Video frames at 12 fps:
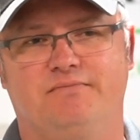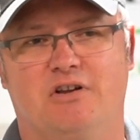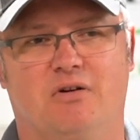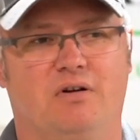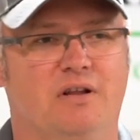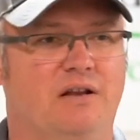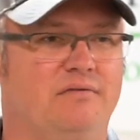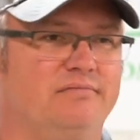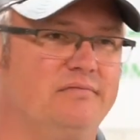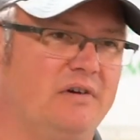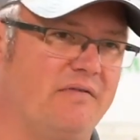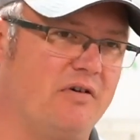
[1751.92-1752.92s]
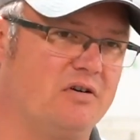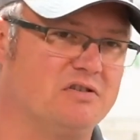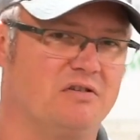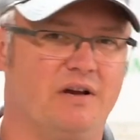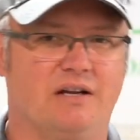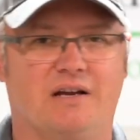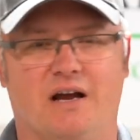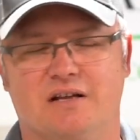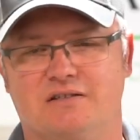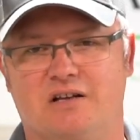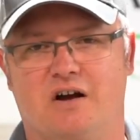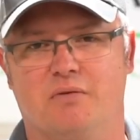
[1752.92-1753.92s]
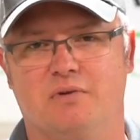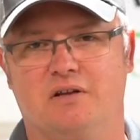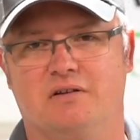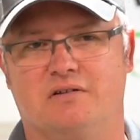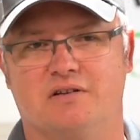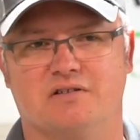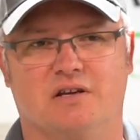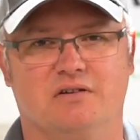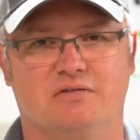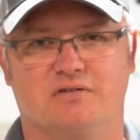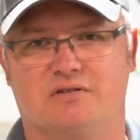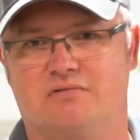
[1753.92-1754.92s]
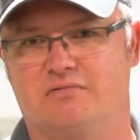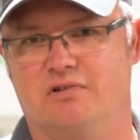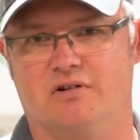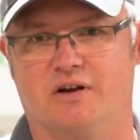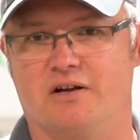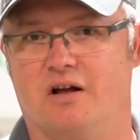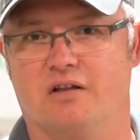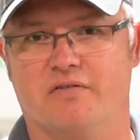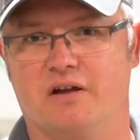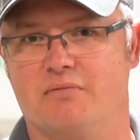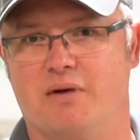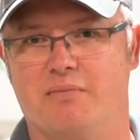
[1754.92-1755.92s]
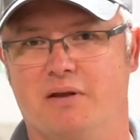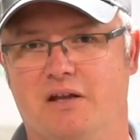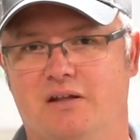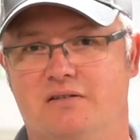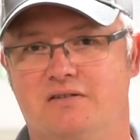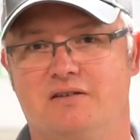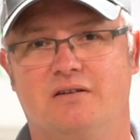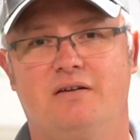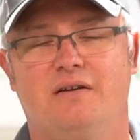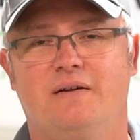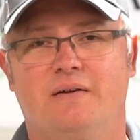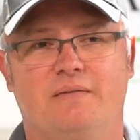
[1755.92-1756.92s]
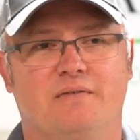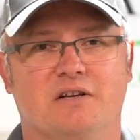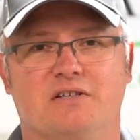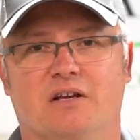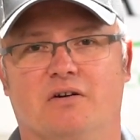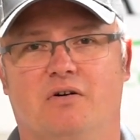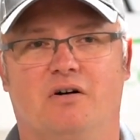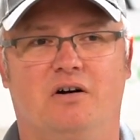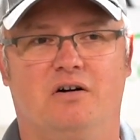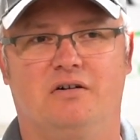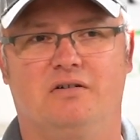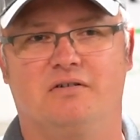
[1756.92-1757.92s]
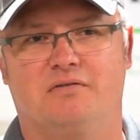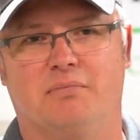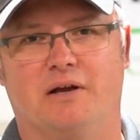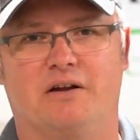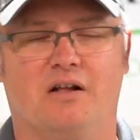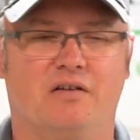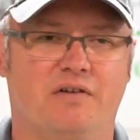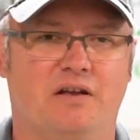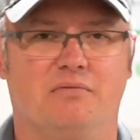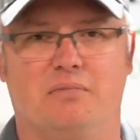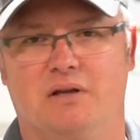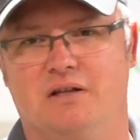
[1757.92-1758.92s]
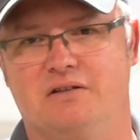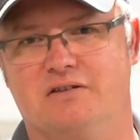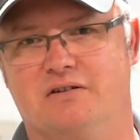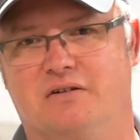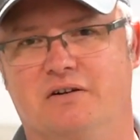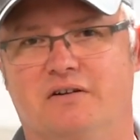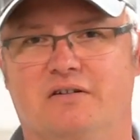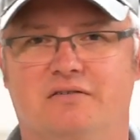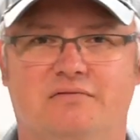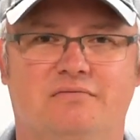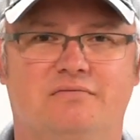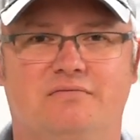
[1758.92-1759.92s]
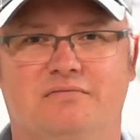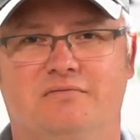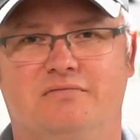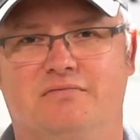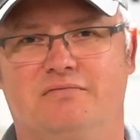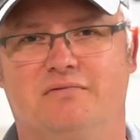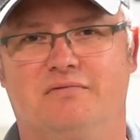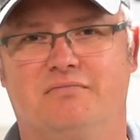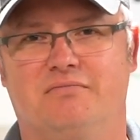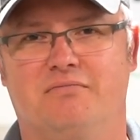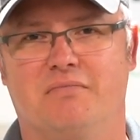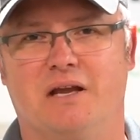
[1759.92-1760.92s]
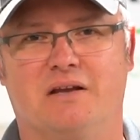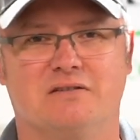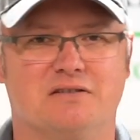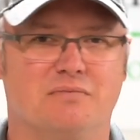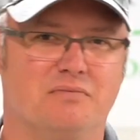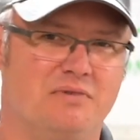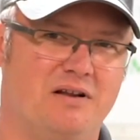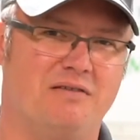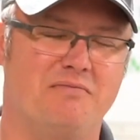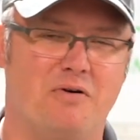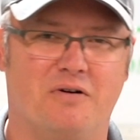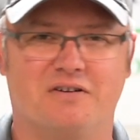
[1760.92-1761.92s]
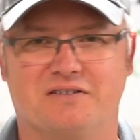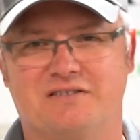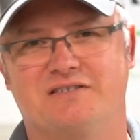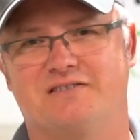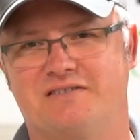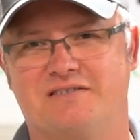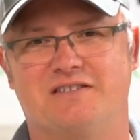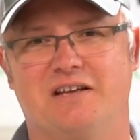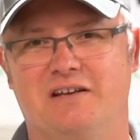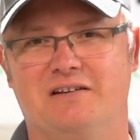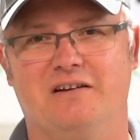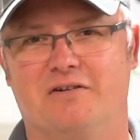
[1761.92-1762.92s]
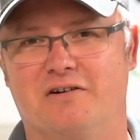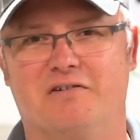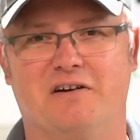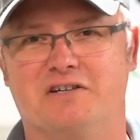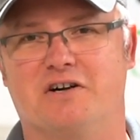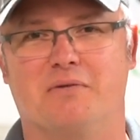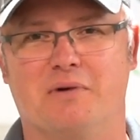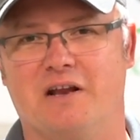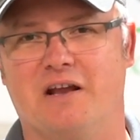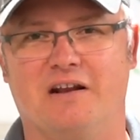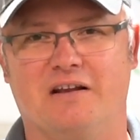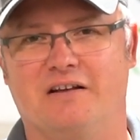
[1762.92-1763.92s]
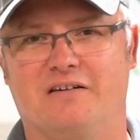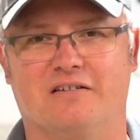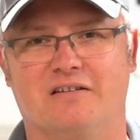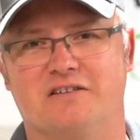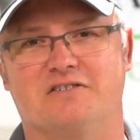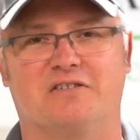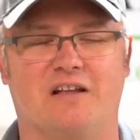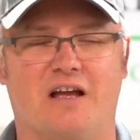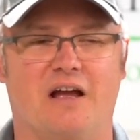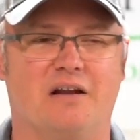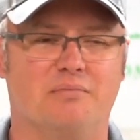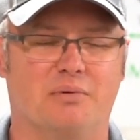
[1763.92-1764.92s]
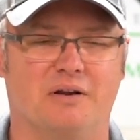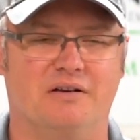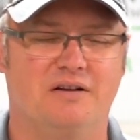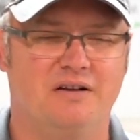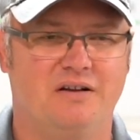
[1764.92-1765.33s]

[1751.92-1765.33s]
You know, and then I've also had guys tell me, because I use, you know, I cultivate my beans. They say, oh, by cultivating beans, you know, you're making some more seed, you know, you're regerminating or this or that. But